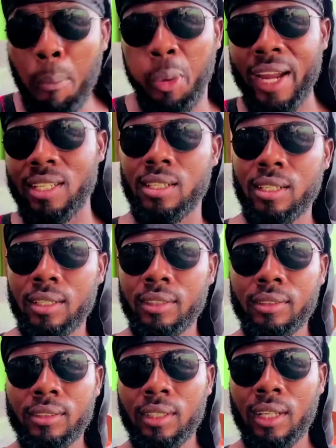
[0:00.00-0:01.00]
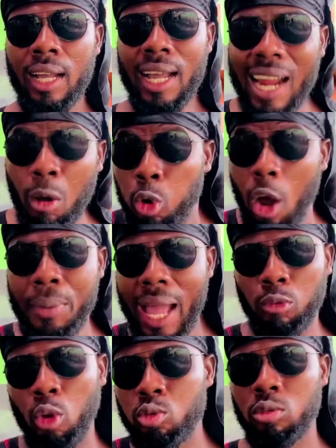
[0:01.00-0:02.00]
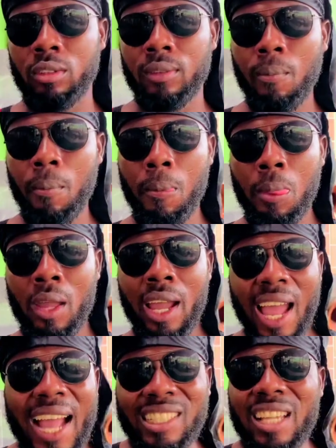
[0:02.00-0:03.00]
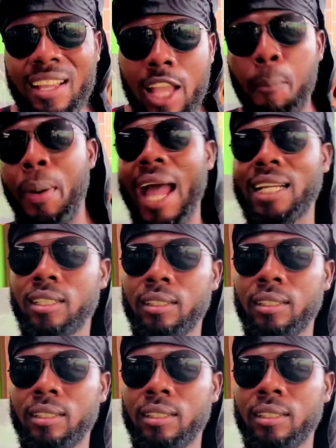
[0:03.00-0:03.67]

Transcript: points. And I club Yatos. And you're not bad.